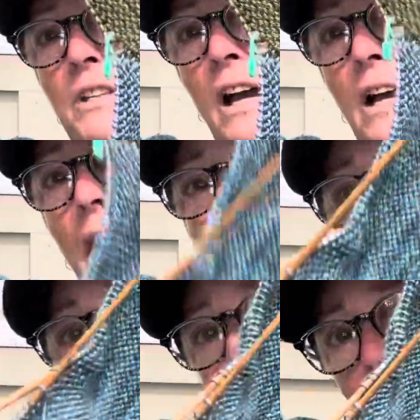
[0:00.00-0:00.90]
done.
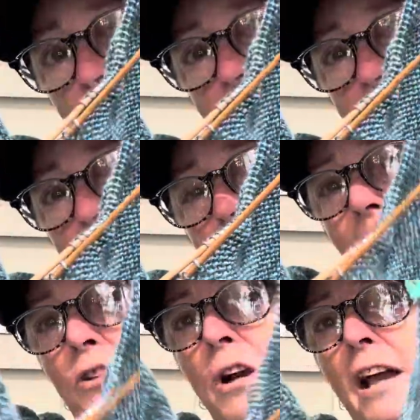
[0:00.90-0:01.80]
I'm done the
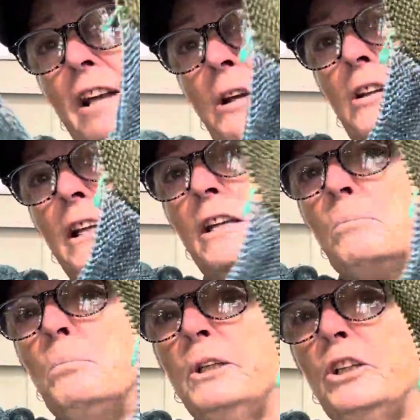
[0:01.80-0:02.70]
second triangle
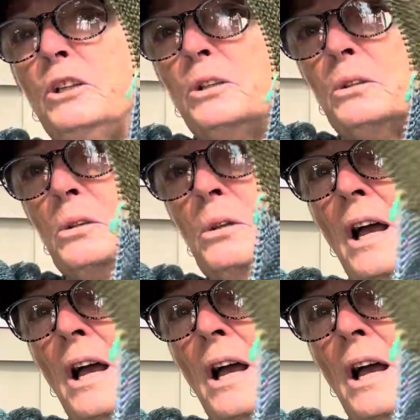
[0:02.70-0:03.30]
in blue,